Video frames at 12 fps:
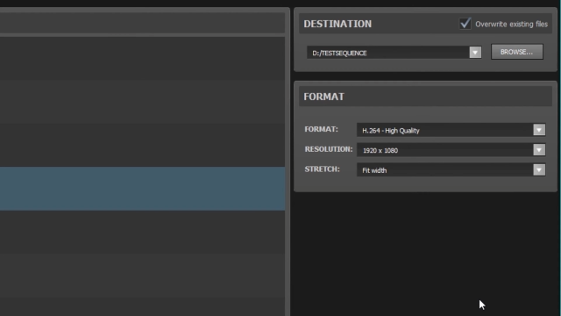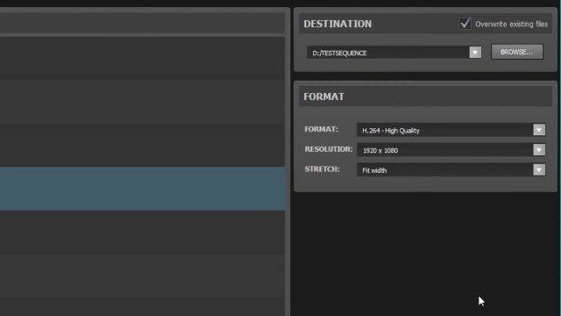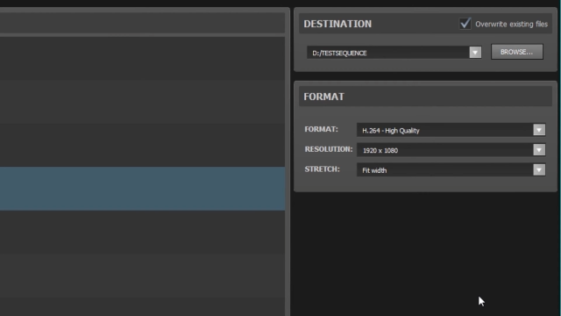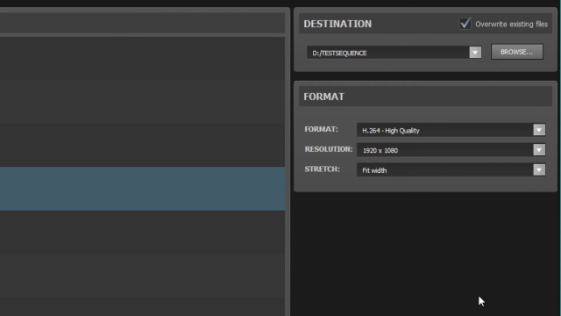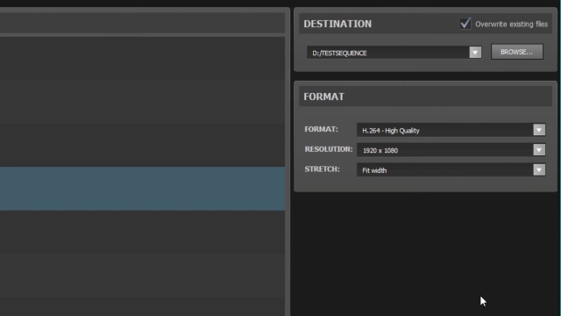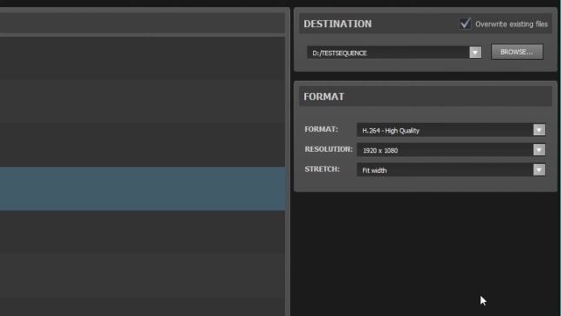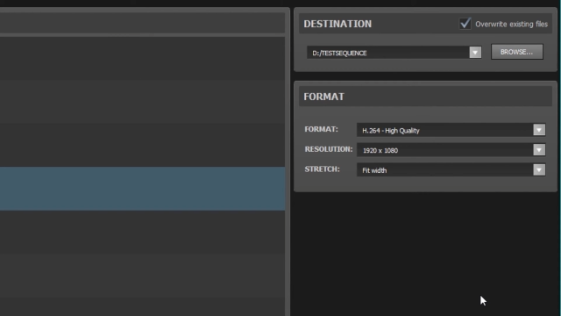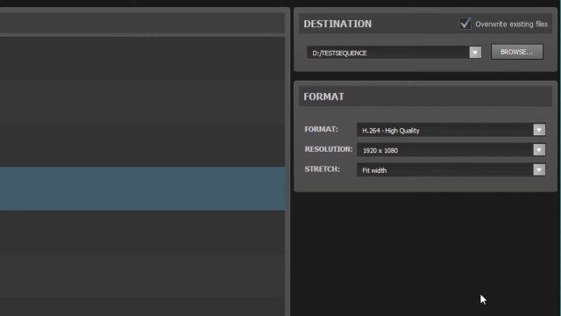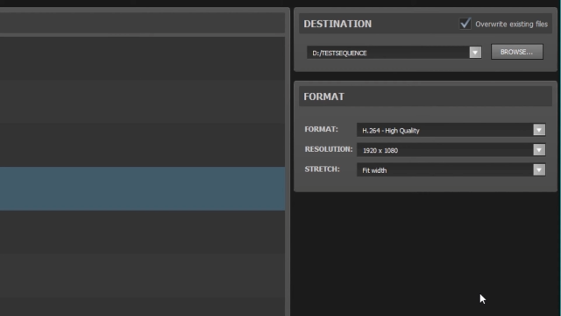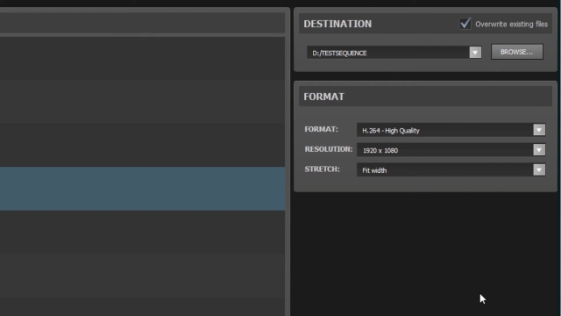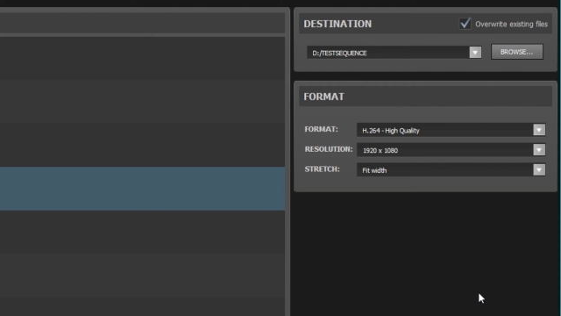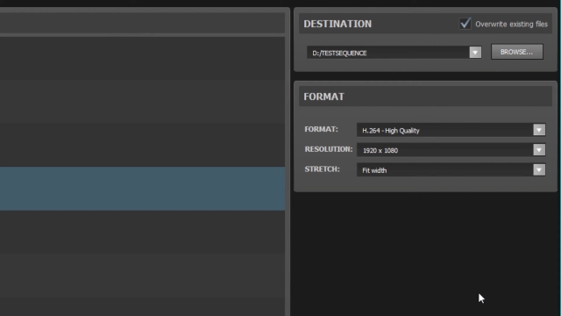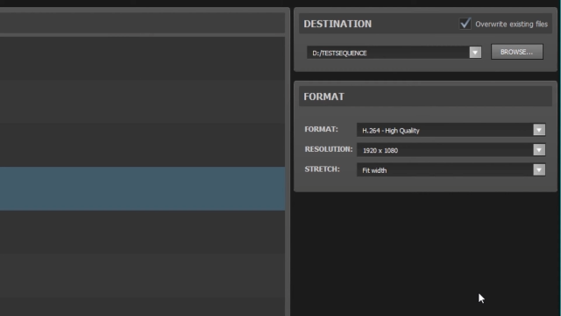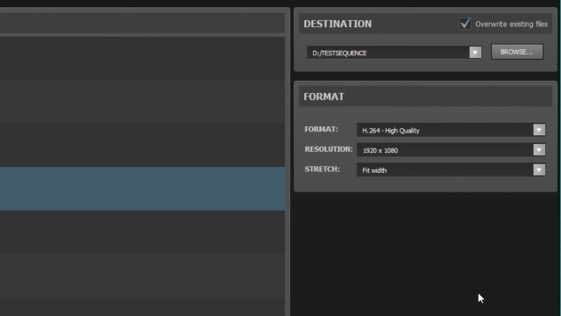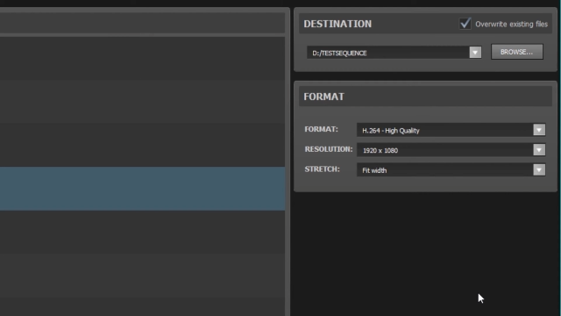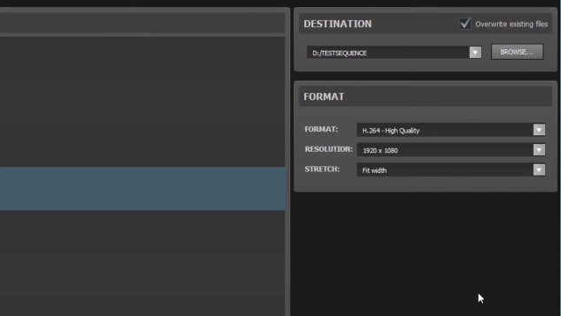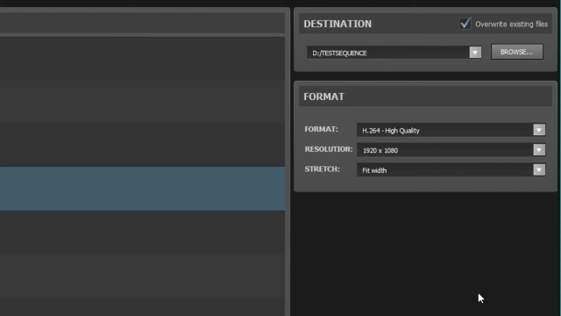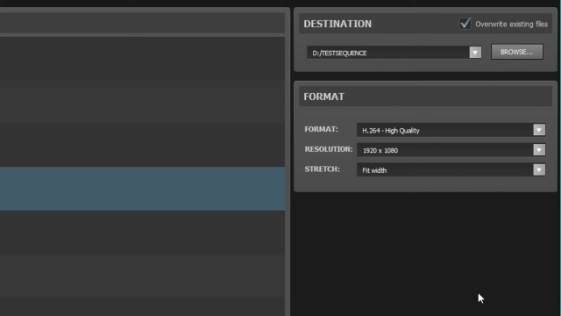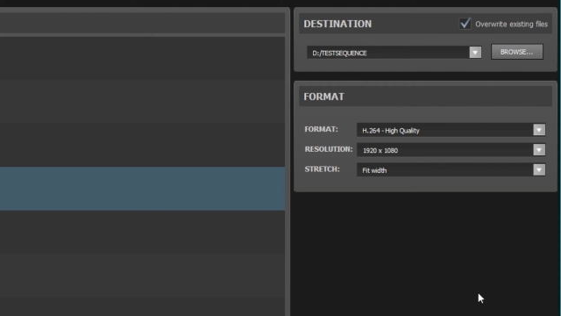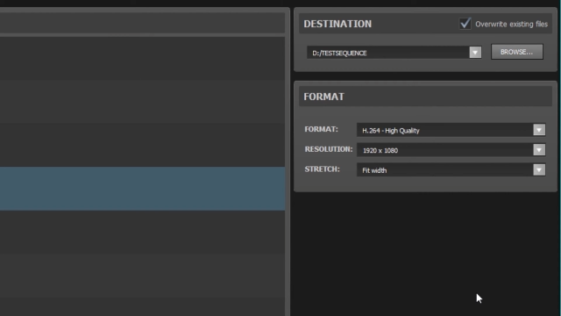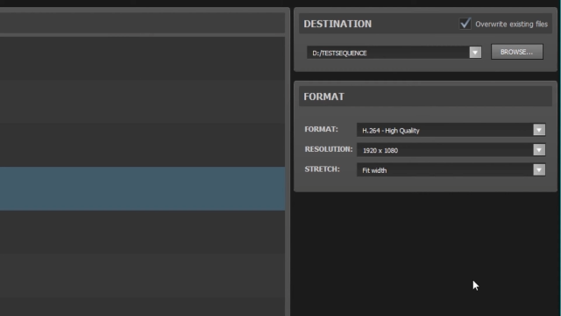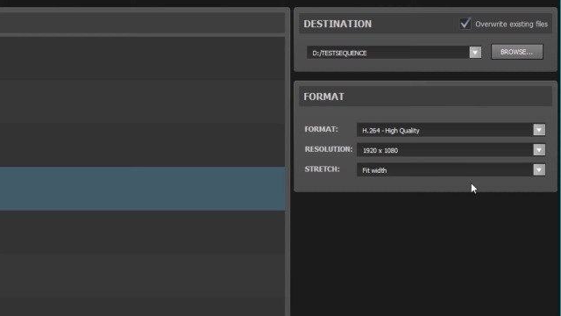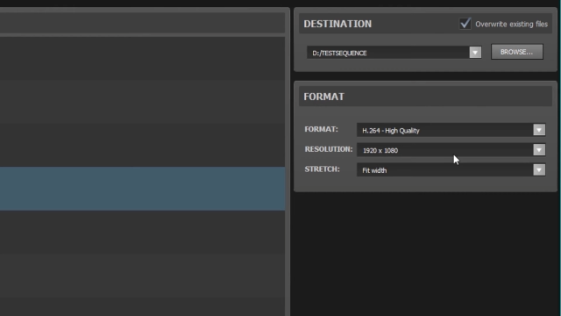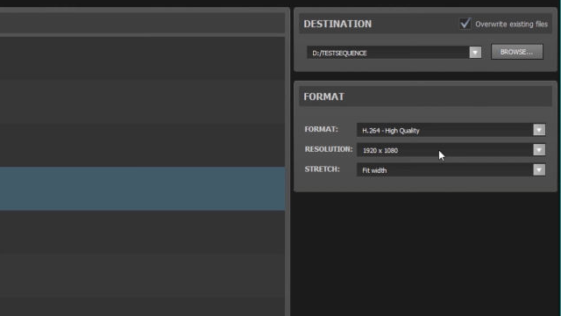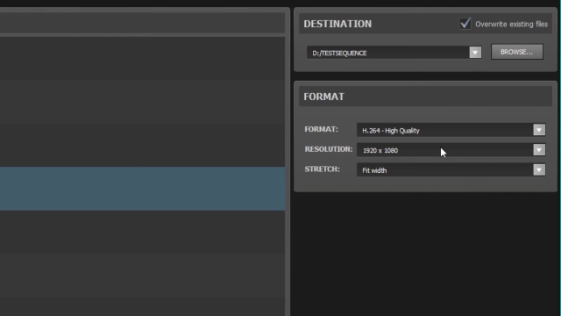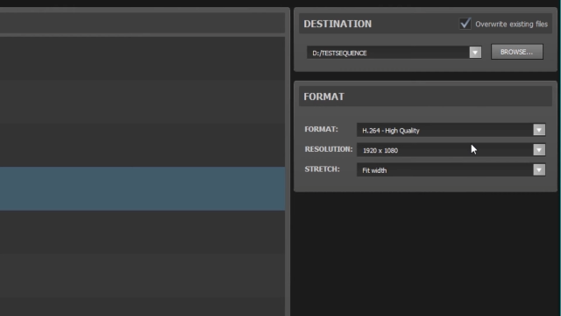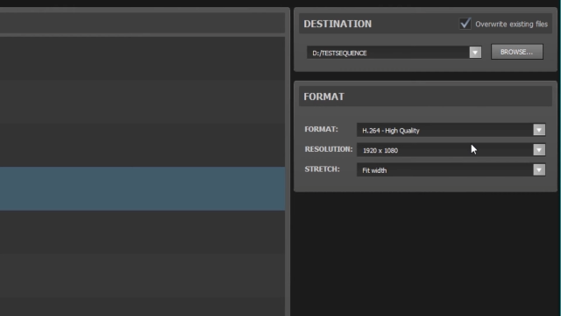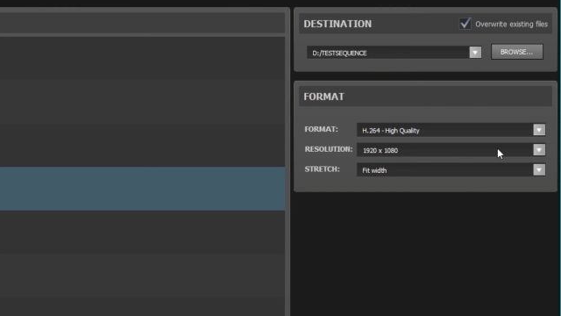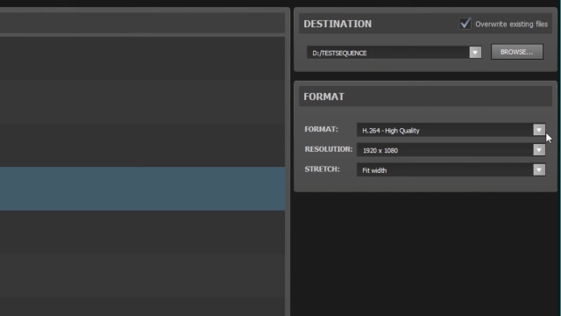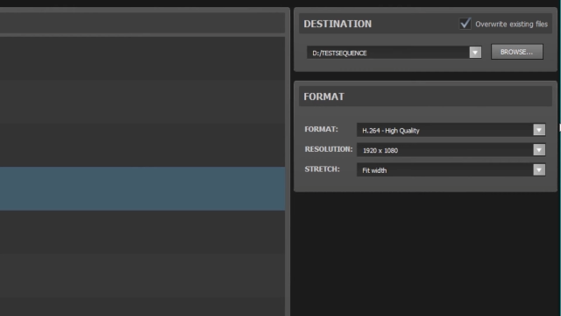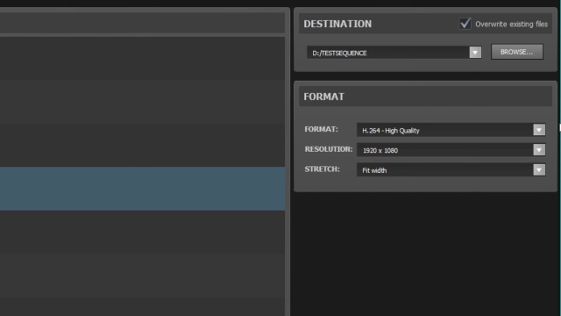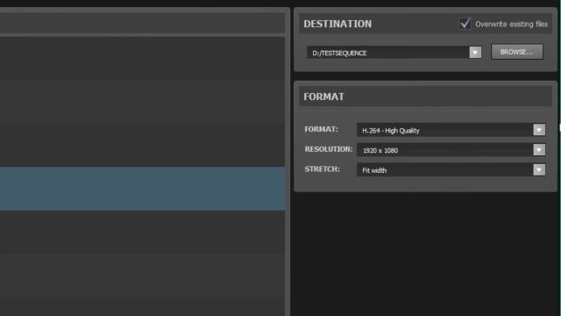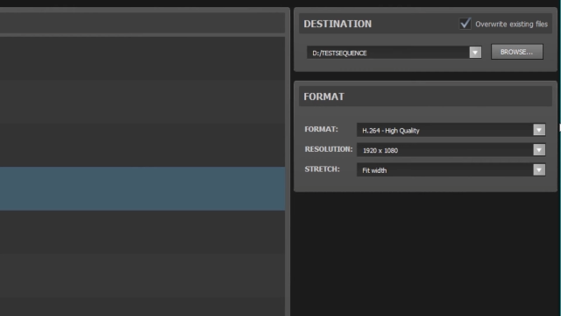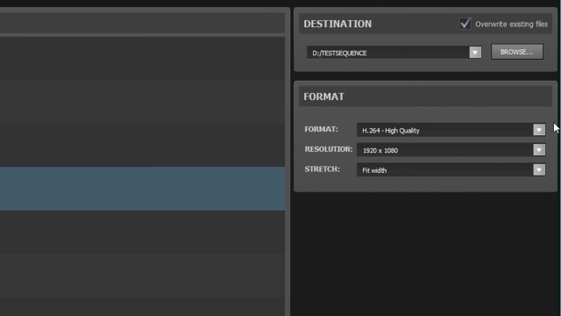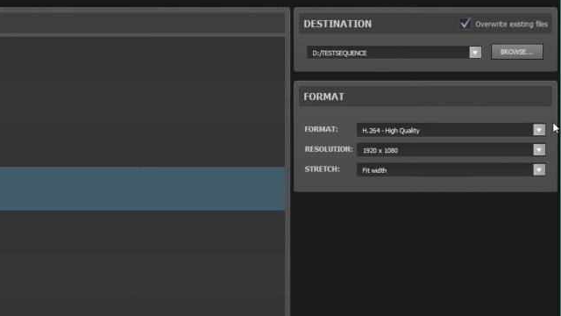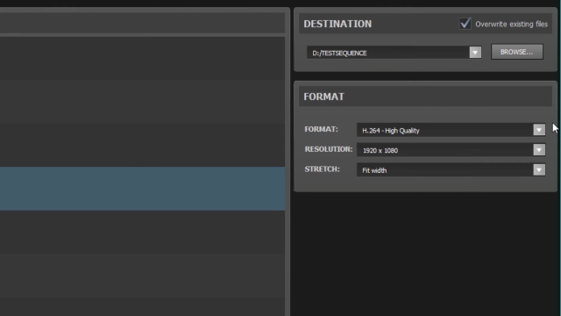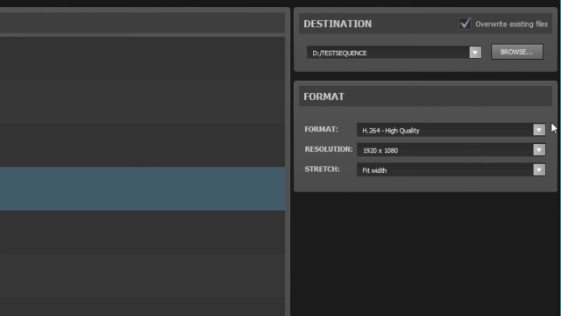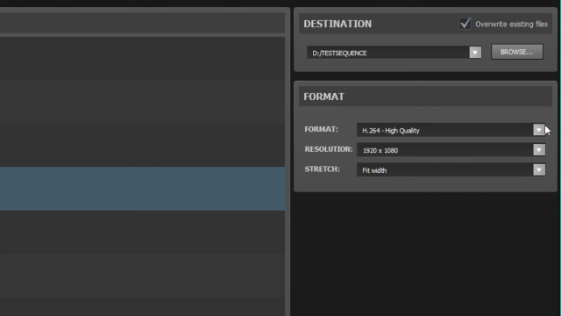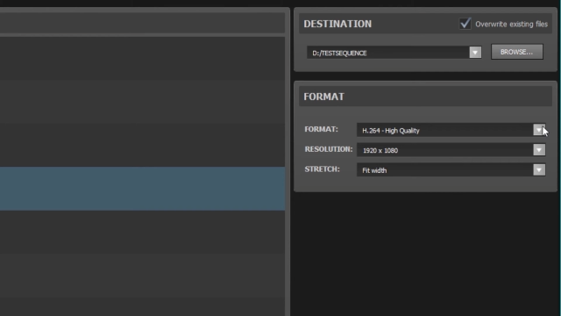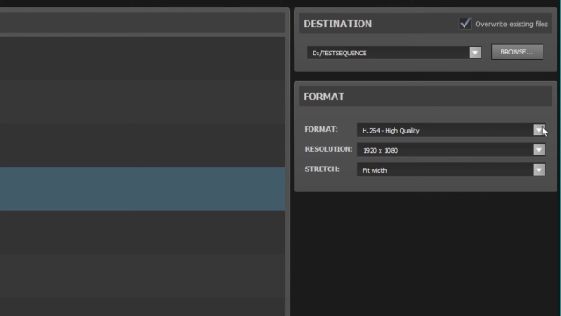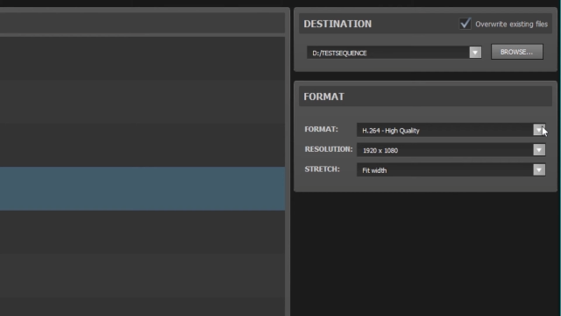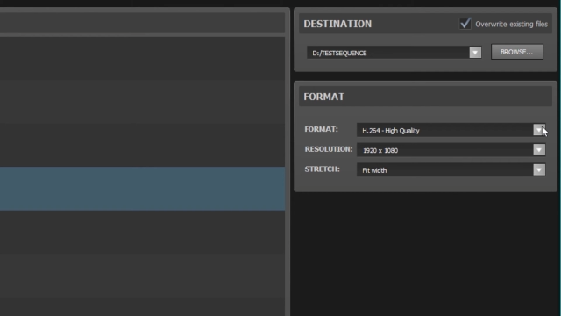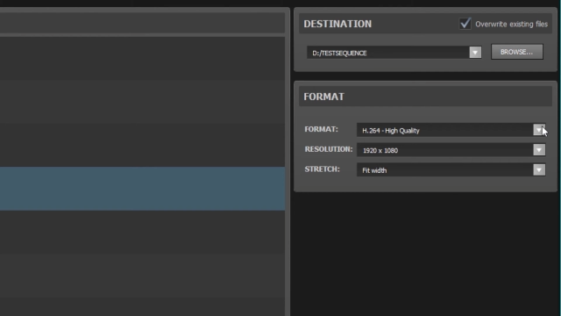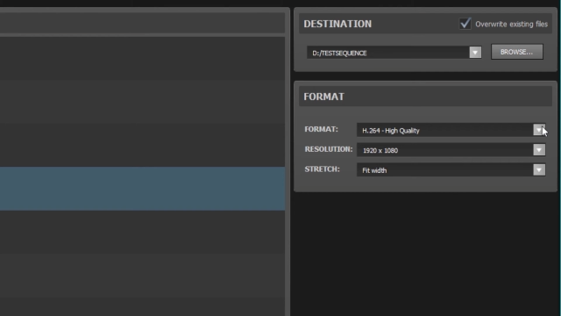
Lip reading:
No face is visible, so there are no lips to read.